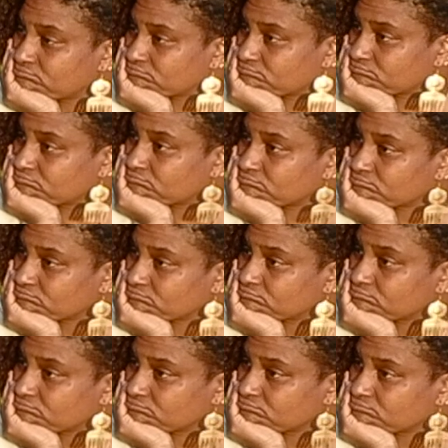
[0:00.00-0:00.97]

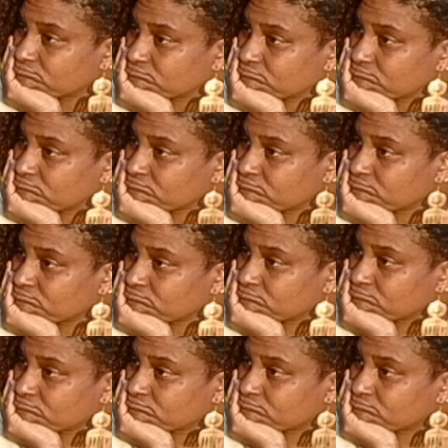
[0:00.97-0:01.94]

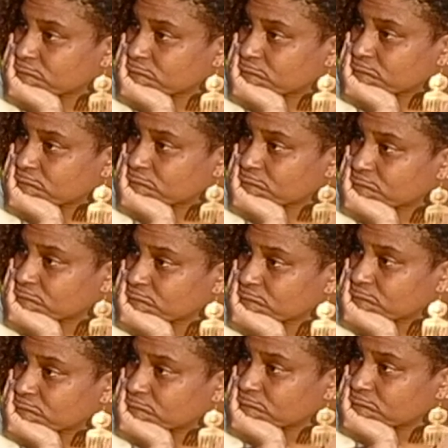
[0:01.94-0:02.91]

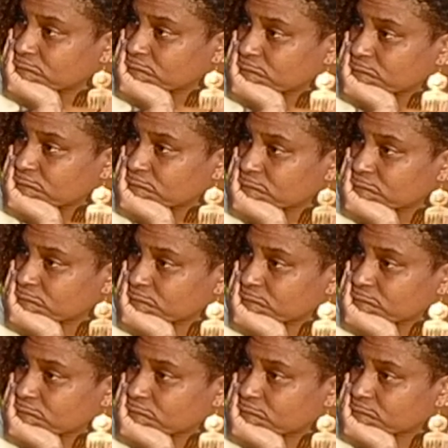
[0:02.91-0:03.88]

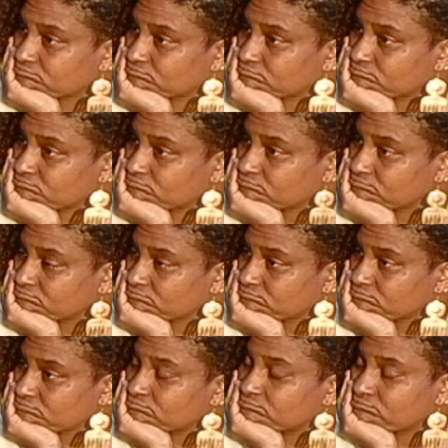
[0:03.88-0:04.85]

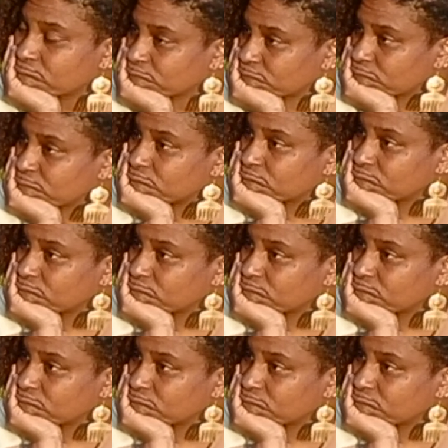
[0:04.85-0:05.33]
(not speaking)